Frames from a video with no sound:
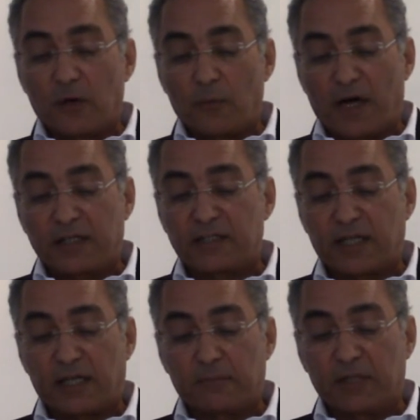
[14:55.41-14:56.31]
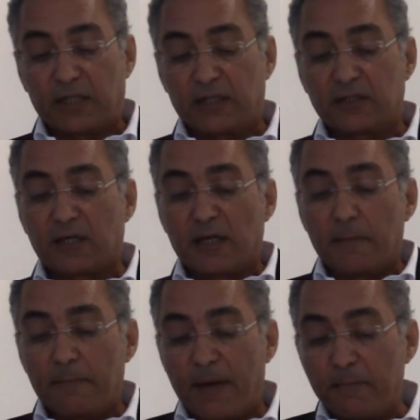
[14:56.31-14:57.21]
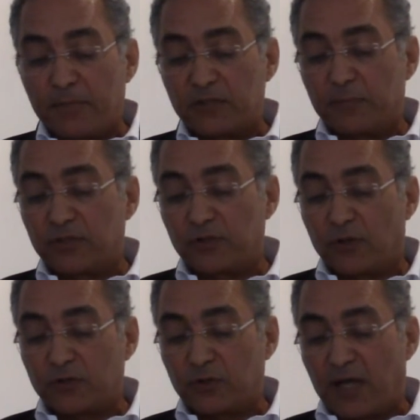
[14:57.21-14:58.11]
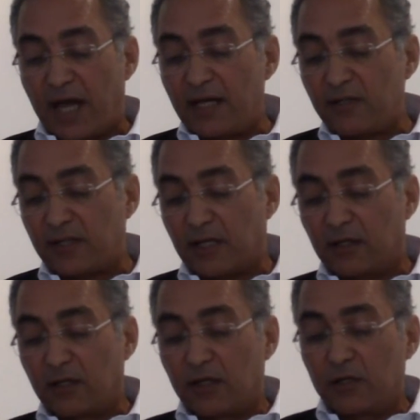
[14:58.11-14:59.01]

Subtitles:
one statement is, members must not do anything